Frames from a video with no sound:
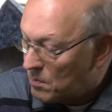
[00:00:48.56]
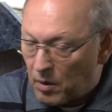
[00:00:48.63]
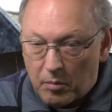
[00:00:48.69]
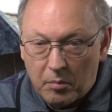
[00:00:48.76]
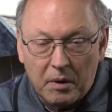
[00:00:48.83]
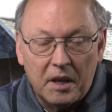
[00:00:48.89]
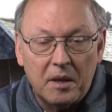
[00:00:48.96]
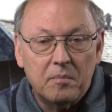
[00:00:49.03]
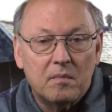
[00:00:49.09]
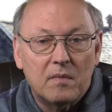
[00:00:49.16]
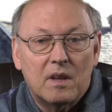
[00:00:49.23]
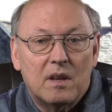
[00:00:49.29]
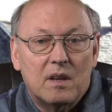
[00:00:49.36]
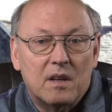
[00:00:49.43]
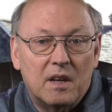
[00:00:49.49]
probably an
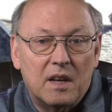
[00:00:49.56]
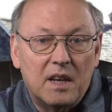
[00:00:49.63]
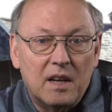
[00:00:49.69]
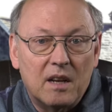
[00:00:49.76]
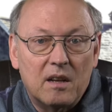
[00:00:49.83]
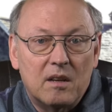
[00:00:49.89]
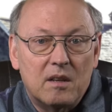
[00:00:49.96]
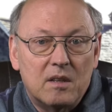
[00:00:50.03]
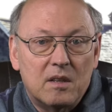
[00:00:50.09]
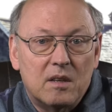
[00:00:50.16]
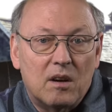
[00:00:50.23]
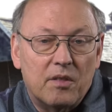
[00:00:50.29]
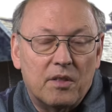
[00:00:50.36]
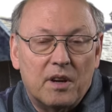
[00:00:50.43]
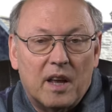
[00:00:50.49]
eagle
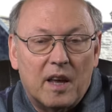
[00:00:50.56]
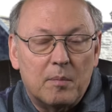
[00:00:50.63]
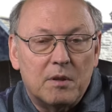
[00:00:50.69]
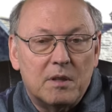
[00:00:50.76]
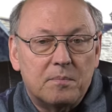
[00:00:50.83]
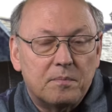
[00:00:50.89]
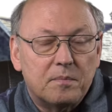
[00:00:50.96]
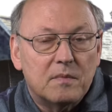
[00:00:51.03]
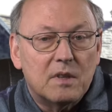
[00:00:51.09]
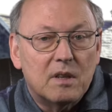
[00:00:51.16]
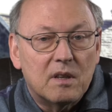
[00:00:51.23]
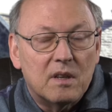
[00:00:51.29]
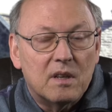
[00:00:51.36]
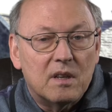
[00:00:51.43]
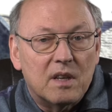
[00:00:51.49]
on the label
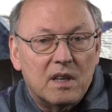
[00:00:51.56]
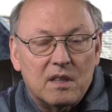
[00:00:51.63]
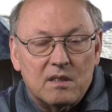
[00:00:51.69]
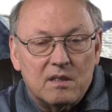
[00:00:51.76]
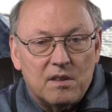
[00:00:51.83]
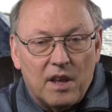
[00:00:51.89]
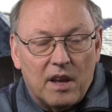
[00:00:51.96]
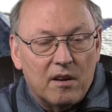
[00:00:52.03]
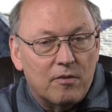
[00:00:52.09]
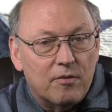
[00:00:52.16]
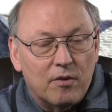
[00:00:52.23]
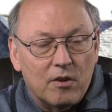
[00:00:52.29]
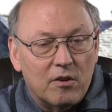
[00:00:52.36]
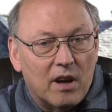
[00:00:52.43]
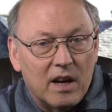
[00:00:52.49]
is there
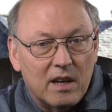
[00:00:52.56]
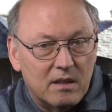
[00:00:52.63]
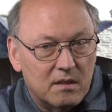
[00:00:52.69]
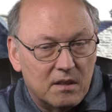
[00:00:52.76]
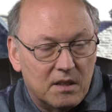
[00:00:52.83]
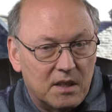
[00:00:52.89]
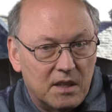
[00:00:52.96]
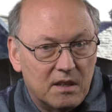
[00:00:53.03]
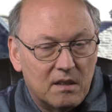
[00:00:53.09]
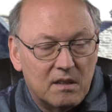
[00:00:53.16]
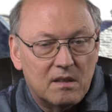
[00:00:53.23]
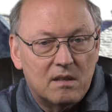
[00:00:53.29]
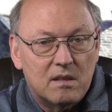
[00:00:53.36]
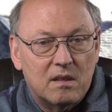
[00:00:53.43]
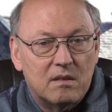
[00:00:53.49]
for a hundred
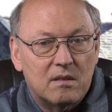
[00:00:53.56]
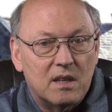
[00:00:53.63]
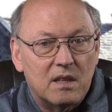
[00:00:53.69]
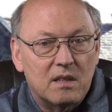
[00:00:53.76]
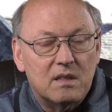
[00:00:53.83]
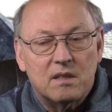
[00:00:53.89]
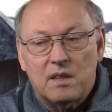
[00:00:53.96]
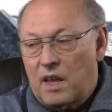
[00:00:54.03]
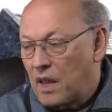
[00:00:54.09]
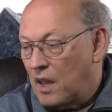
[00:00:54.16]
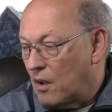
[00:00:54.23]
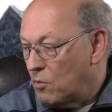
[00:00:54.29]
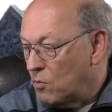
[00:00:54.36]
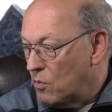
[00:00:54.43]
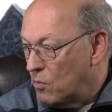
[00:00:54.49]
years since
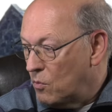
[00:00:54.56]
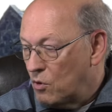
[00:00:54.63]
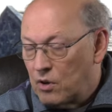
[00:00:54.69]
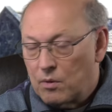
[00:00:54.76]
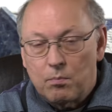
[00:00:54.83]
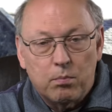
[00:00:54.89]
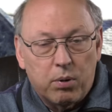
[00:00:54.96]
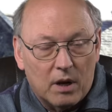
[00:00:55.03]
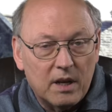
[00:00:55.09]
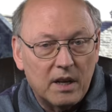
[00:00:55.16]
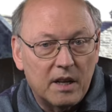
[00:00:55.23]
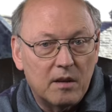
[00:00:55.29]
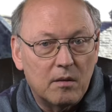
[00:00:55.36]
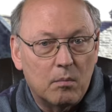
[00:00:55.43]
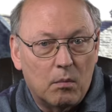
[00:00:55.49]
they were
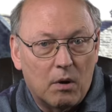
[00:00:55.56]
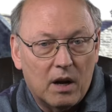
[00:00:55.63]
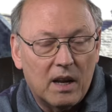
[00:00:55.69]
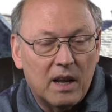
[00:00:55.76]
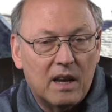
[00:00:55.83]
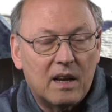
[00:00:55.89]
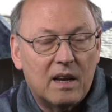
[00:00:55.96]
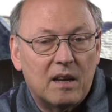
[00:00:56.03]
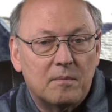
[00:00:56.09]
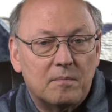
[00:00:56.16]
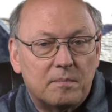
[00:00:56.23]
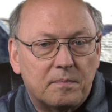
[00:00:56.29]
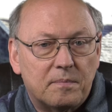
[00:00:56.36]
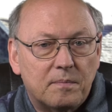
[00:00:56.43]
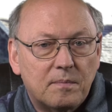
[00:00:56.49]
bottling Mortlach
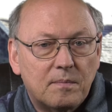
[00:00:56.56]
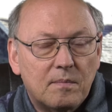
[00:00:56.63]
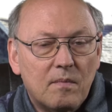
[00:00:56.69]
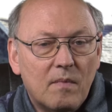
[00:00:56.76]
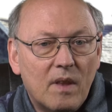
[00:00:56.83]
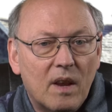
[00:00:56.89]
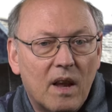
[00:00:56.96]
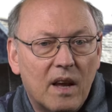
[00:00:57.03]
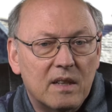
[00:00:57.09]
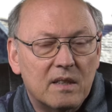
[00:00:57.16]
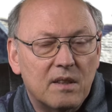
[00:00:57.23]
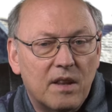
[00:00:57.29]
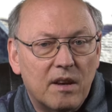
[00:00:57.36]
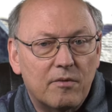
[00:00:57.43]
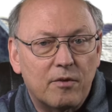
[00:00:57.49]

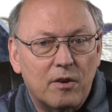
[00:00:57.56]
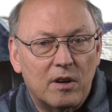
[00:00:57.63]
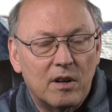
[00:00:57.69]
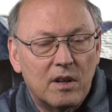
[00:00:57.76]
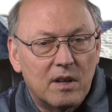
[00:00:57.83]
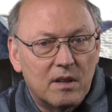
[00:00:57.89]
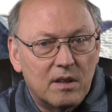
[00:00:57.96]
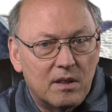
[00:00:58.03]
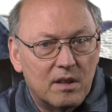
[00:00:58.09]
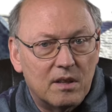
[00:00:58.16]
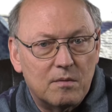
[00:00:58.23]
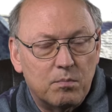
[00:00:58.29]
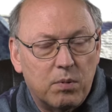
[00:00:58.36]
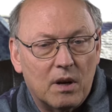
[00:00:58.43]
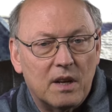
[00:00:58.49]
and therefore
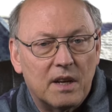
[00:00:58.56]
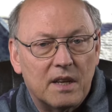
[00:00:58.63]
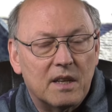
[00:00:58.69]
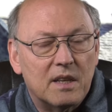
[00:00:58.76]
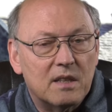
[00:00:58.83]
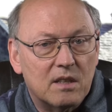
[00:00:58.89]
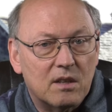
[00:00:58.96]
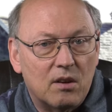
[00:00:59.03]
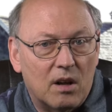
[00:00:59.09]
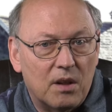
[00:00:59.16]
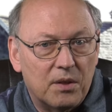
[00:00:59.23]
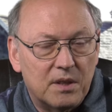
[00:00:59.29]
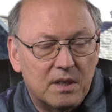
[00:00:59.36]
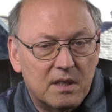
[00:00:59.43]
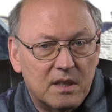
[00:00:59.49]
this bottling is
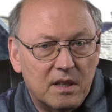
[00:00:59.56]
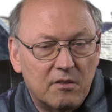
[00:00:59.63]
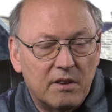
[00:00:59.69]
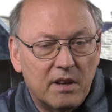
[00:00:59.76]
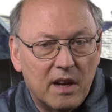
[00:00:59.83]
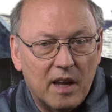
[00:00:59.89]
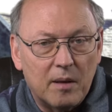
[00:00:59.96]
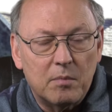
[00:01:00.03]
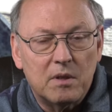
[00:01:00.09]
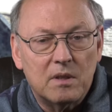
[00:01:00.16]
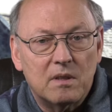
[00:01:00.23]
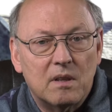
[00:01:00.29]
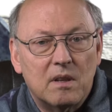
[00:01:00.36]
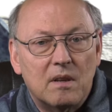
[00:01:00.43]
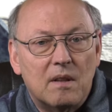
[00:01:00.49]
called the distillery
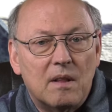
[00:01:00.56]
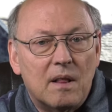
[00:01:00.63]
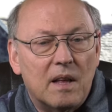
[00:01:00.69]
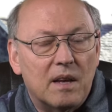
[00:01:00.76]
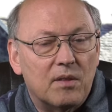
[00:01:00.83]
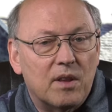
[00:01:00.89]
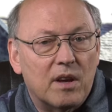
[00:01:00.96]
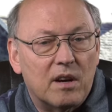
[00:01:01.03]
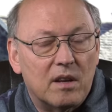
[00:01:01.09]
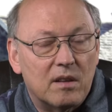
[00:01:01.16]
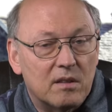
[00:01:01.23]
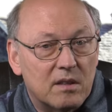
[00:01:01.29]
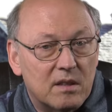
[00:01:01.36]
label. And there are